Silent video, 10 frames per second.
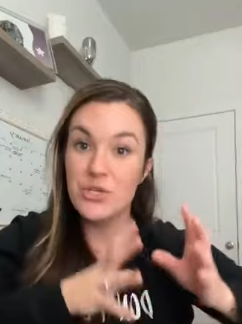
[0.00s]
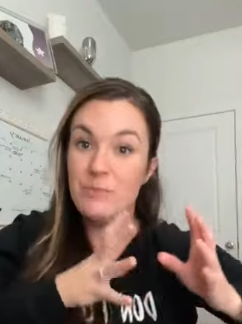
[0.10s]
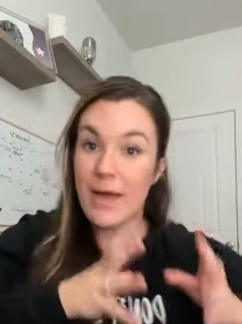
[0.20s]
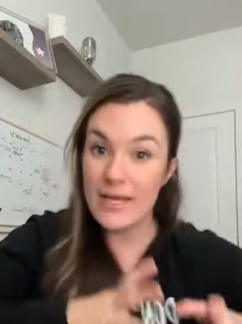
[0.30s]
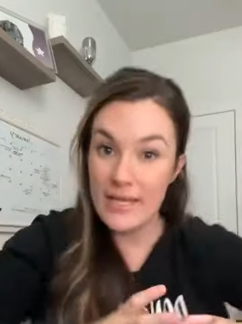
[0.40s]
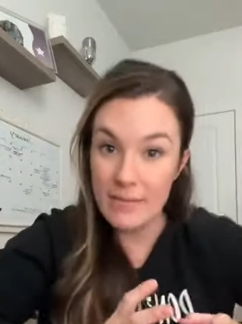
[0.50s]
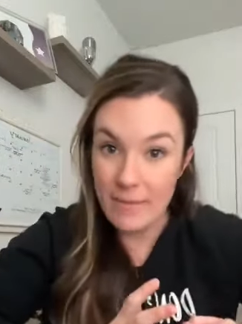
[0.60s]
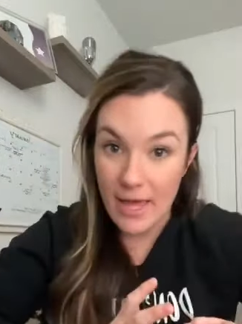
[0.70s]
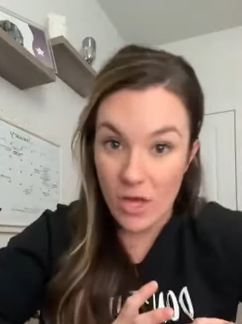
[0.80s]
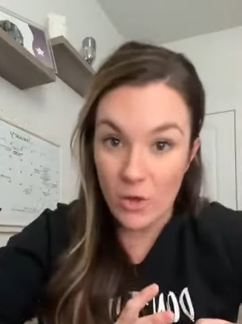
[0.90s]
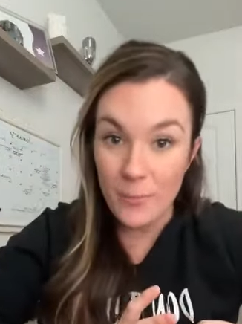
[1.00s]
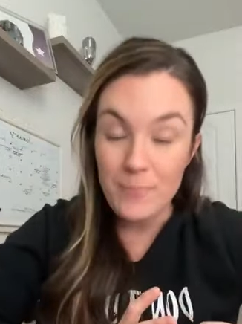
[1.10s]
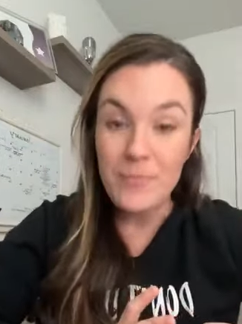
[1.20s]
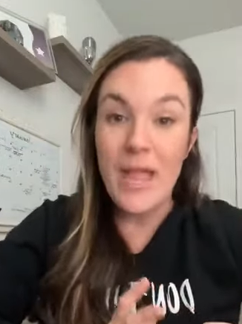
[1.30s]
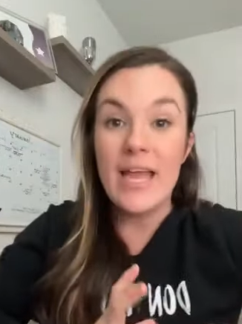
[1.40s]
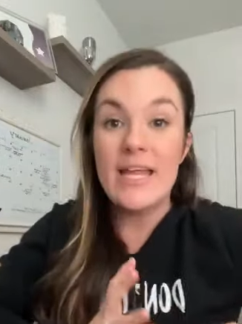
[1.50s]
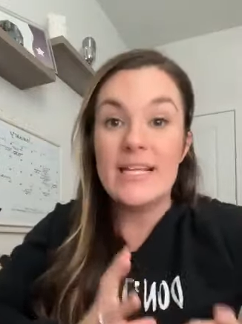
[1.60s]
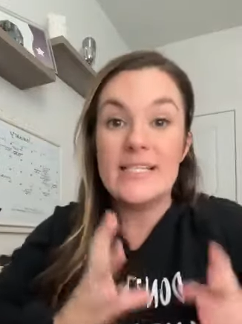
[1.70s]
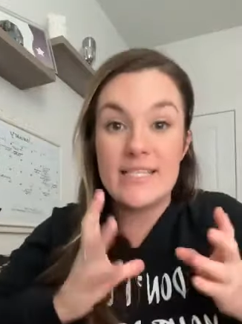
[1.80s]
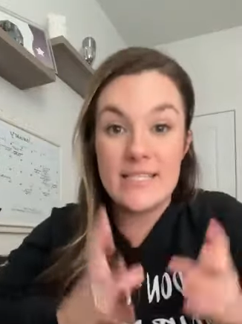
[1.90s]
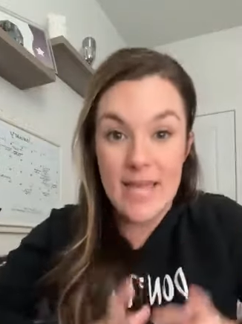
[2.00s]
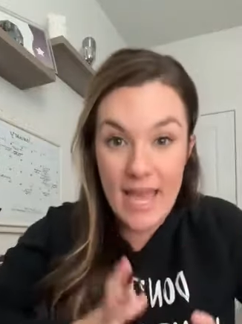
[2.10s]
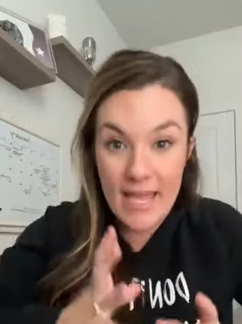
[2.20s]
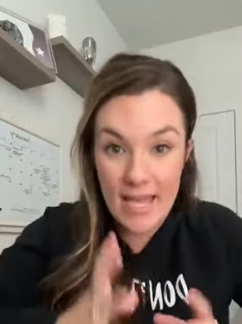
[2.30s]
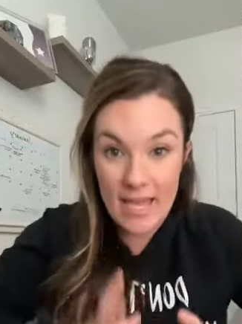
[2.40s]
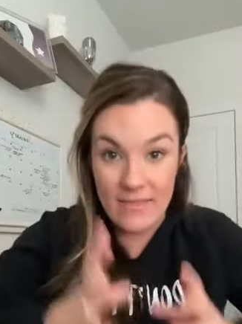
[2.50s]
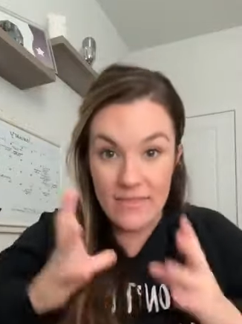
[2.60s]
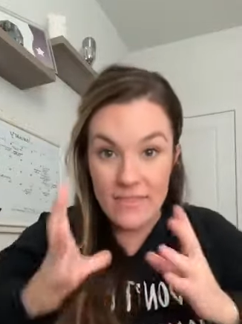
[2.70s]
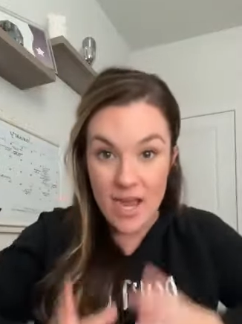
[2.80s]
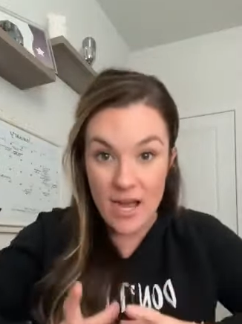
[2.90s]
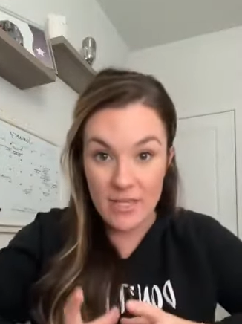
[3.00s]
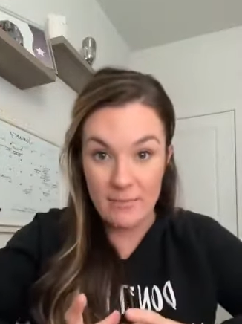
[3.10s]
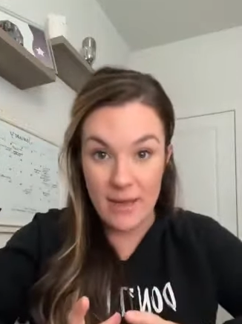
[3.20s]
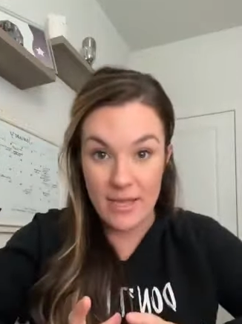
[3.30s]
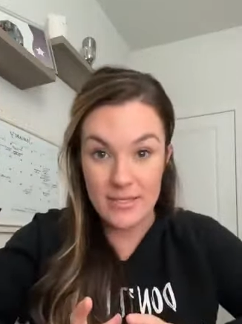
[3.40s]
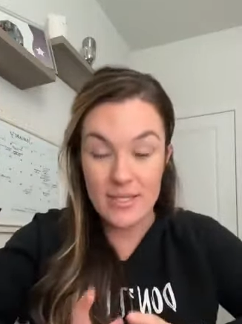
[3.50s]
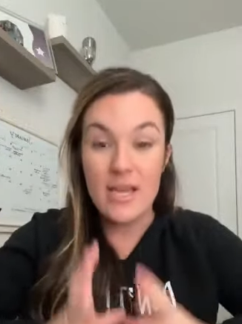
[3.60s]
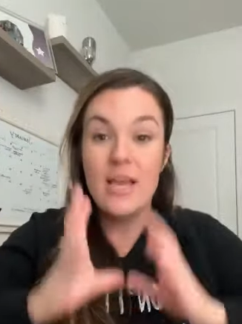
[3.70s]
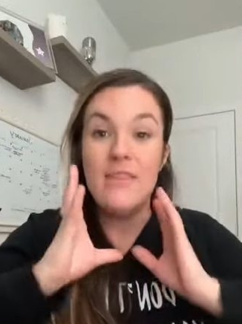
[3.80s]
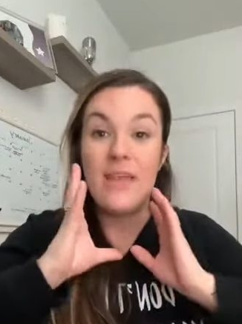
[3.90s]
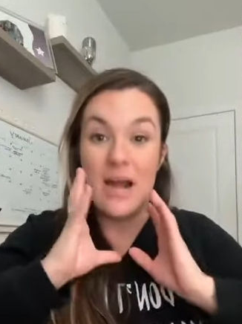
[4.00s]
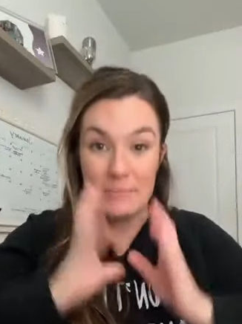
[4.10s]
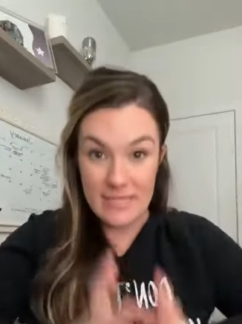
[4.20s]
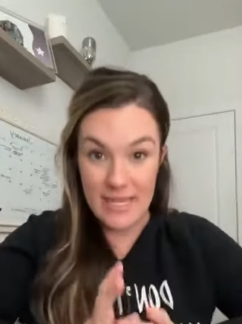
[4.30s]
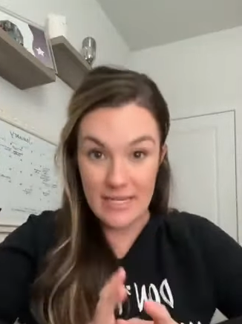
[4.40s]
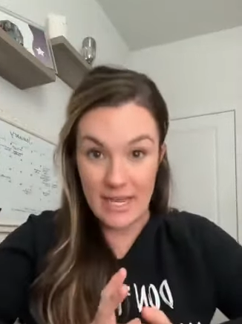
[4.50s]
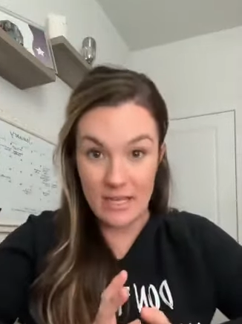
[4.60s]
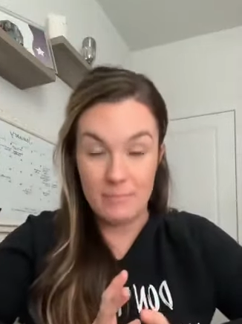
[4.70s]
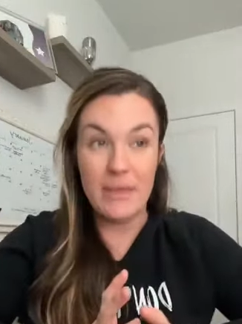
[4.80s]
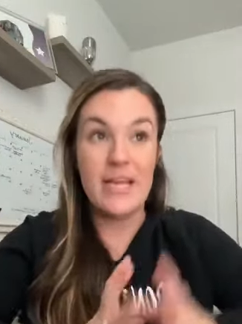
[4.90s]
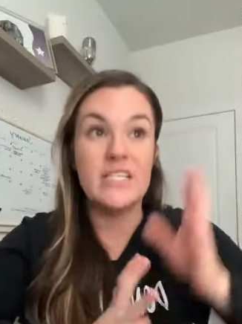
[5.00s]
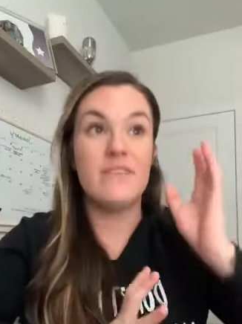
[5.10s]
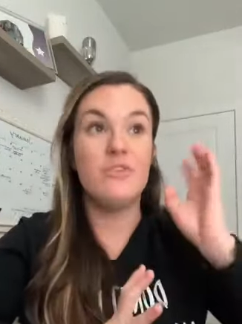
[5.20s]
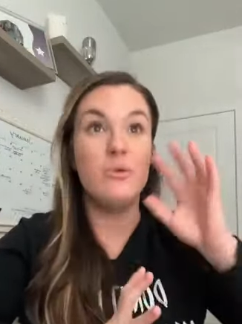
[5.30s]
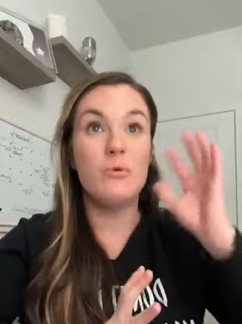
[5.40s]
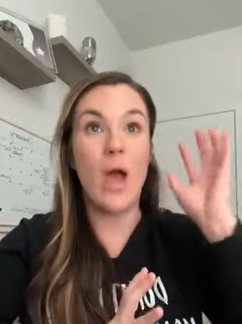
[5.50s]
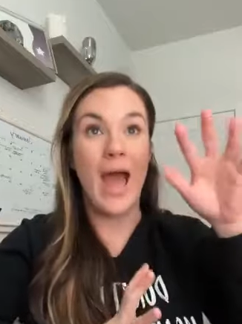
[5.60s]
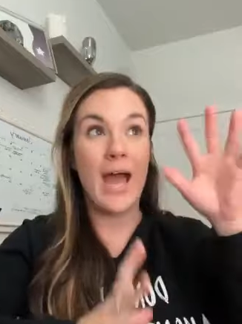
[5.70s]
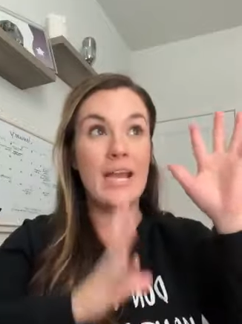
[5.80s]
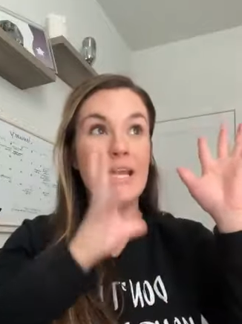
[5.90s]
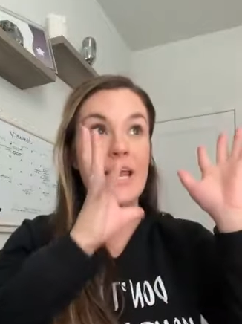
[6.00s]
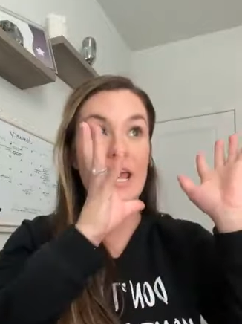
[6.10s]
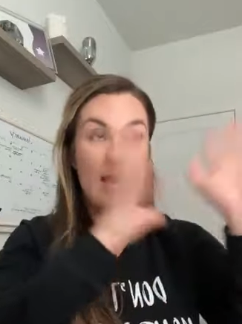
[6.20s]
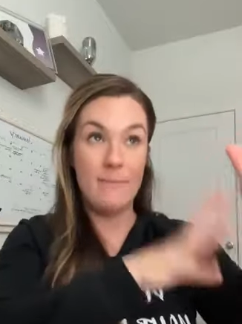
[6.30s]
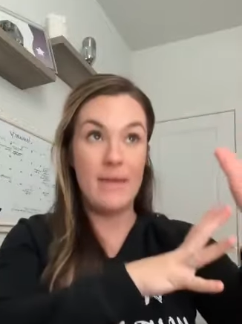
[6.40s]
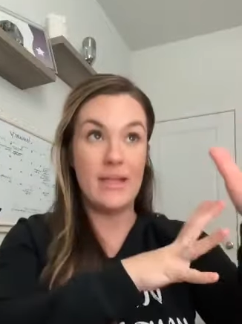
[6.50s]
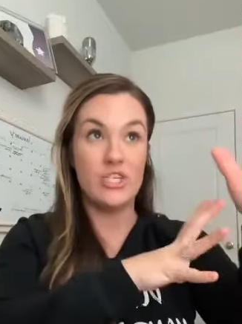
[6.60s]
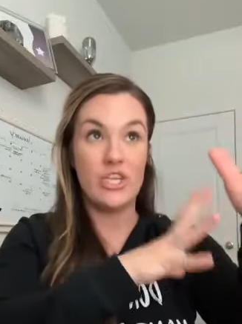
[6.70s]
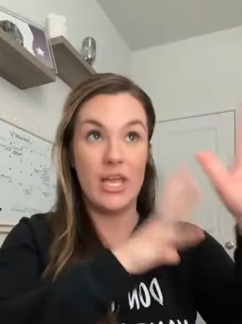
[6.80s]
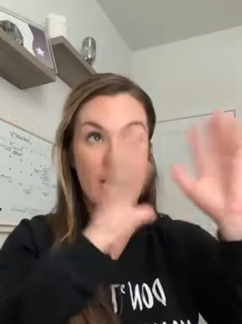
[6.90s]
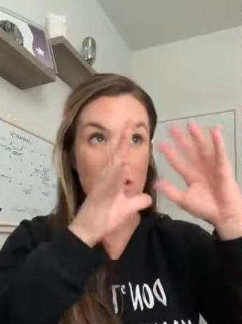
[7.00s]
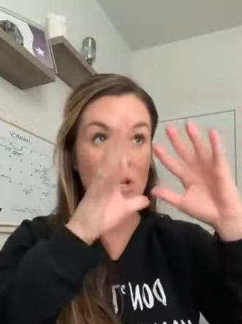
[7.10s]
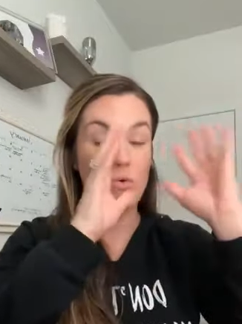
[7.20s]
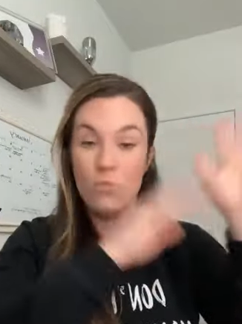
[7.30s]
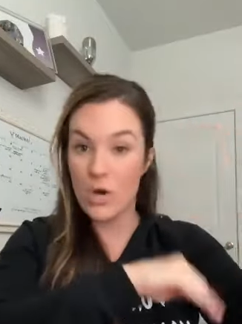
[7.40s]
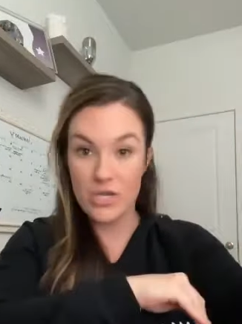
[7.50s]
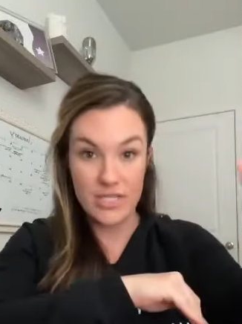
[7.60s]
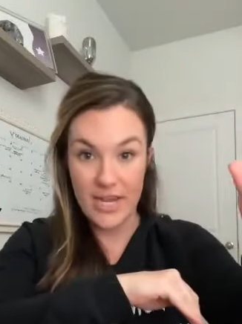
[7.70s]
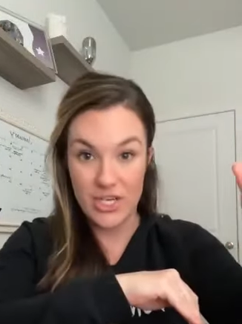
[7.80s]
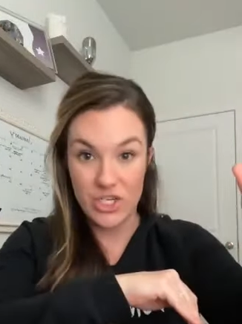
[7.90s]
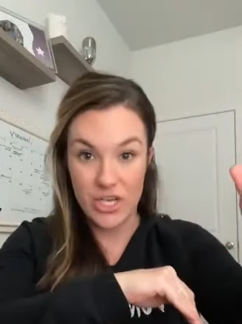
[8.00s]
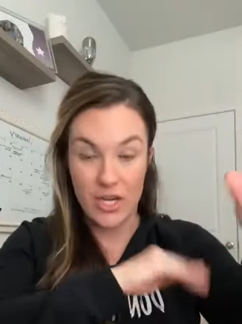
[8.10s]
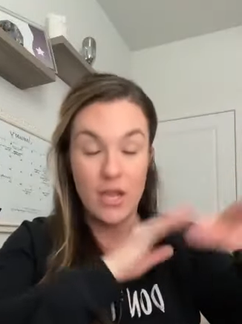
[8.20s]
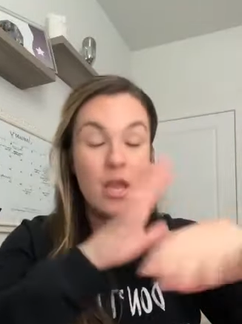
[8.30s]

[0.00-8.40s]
my email and it stay in the document that I'm sending. Because if you add an image in Workstation,